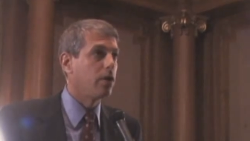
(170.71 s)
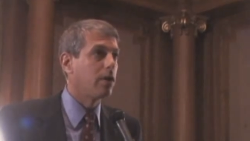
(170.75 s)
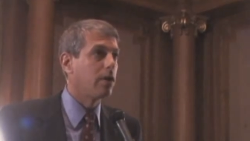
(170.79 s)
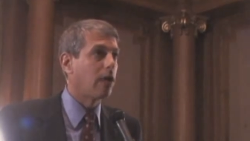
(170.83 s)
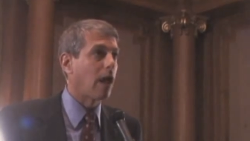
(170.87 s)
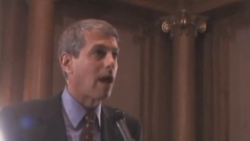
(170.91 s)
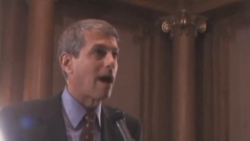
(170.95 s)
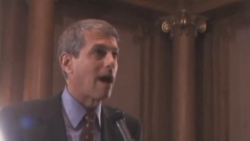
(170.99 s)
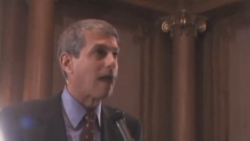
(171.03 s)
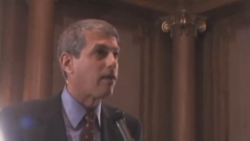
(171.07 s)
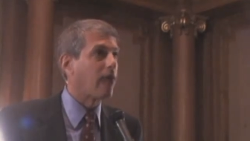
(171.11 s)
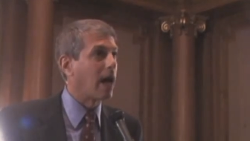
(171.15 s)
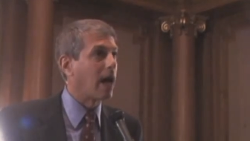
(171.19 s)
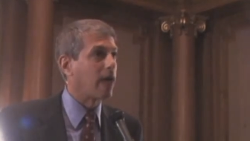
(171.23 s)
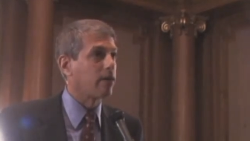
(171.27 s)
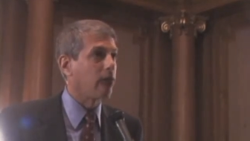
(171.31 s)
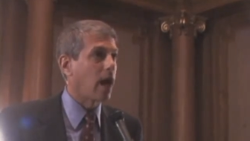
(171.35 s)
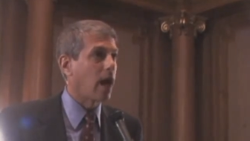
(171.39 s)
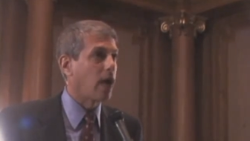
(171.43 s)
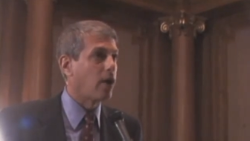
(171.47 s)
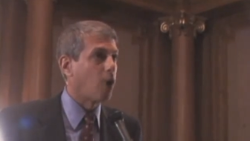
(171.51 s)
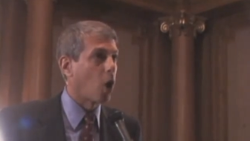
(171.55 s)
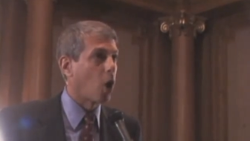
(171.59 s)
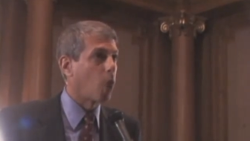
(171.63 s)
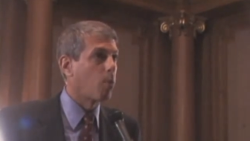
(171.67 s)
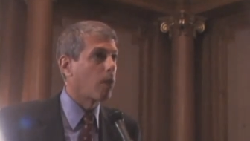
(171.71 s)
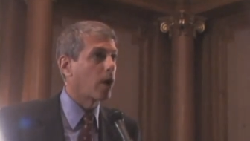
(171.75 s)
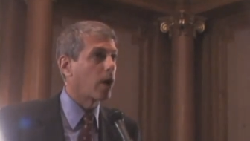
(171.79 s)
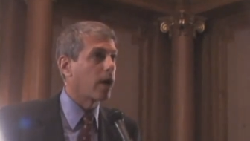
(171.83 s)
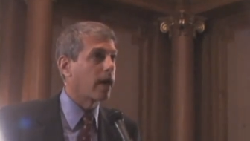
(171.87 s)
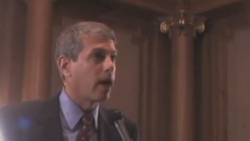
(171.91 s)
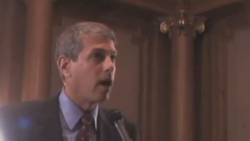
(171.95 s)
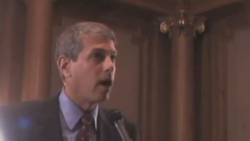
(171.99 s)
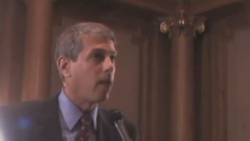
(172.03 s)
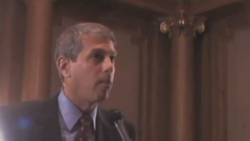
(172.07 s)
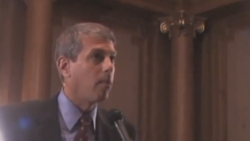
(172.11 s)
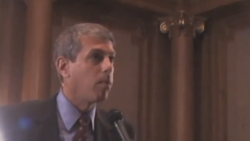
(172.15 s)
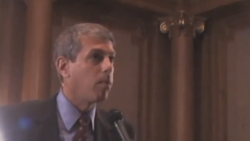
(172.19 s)
live online homework
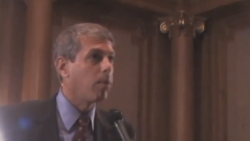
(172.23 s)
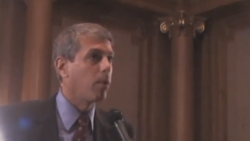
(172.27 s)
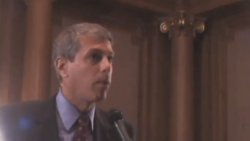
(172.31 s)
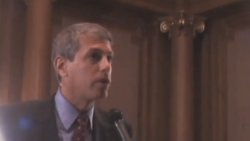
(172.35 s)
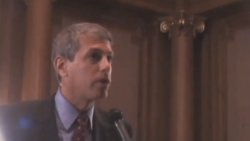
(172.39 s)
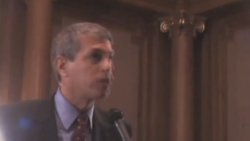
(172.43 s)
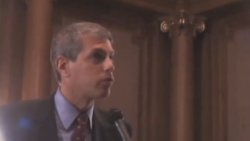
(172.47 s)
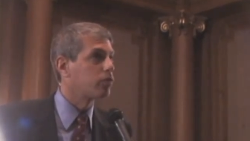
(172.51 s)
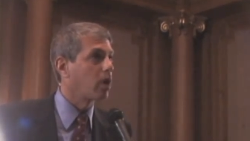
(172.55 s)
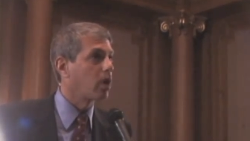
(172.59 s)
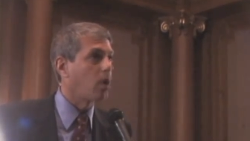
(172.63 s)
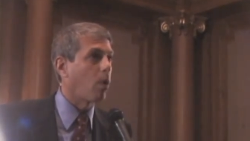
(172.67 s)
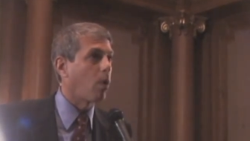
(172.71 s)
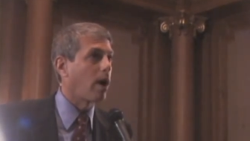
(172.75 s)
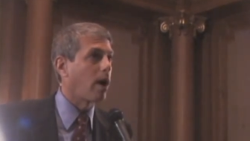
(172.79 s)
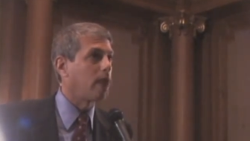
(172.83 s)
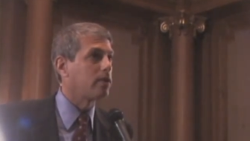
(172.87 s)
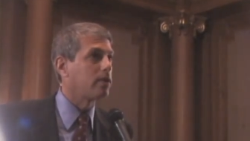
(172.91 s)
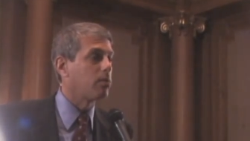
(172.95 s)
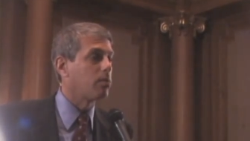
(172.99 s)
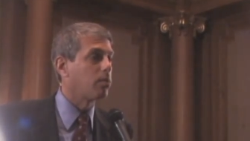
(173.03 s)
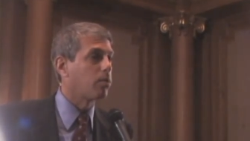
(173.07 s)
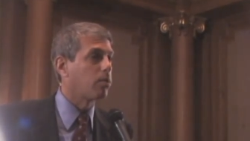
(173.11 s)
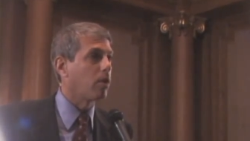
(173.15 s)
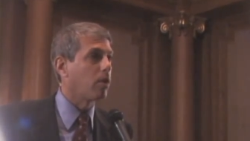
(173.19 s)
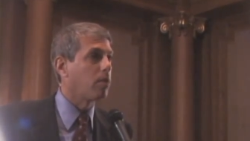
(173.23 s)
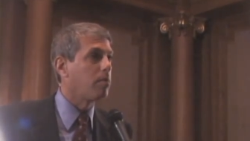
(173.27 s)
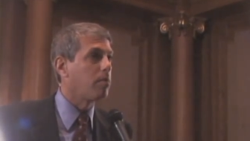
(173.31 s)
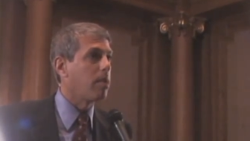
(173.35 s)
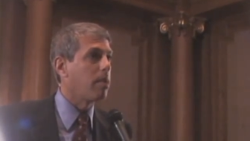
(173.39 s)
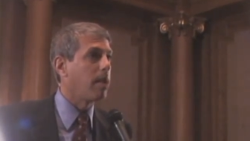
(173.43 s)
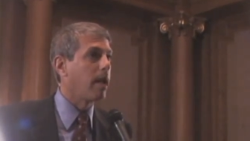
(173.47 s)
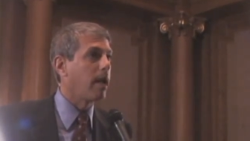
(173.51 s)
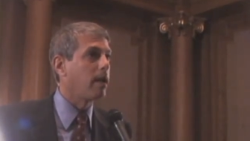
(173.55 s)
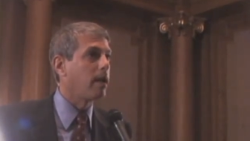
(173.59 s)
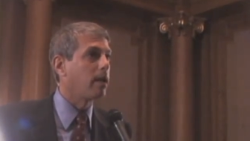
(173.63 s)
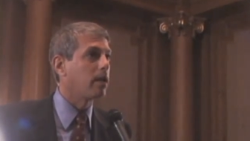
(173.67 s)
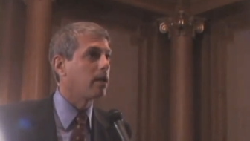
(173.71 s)
help, which requires a
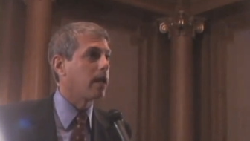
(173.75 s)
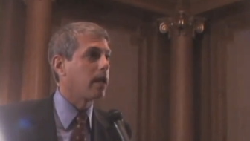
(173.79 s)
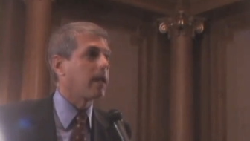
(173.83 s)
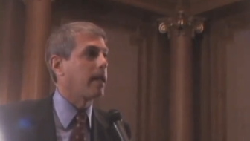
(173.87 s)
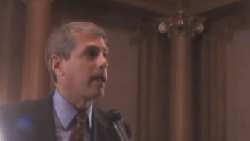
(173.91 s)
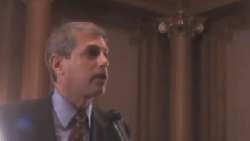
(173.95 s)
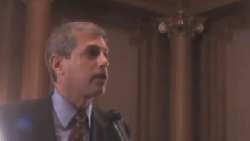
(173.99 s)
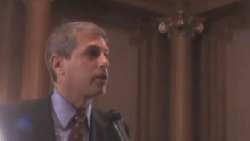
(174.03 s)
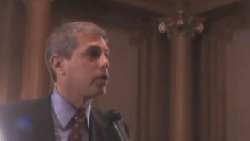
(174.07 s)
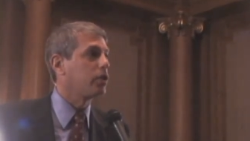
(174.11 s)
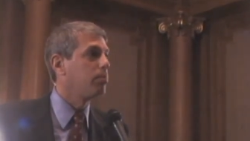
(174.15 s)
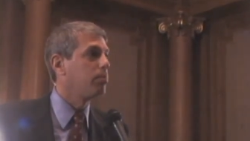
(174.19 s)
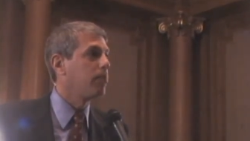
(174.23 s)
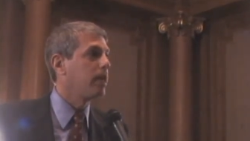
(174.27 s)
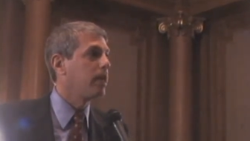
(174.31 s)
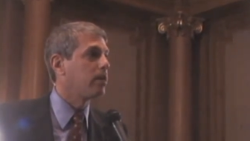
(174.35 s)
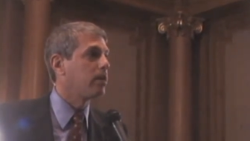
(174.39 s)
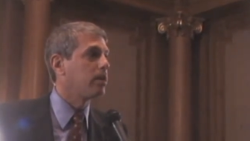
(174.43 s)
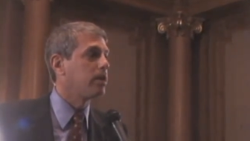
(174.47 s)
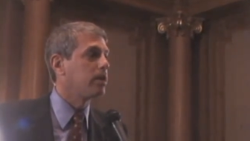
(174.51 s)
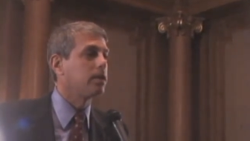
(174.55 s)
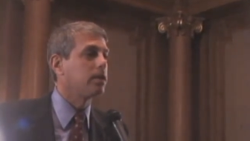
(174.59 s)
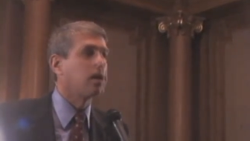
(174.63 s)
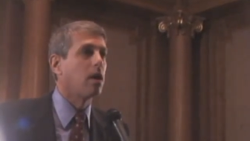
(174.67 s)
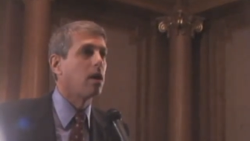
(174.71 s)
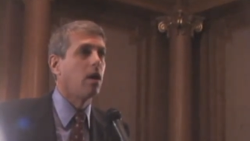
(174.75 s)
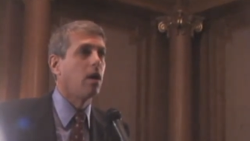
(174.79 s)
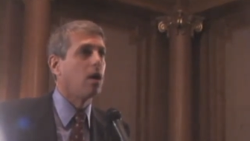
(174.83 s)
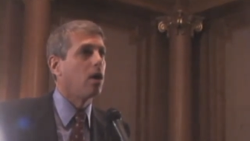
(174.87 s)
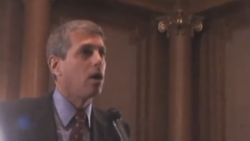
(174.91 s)
broadband connection because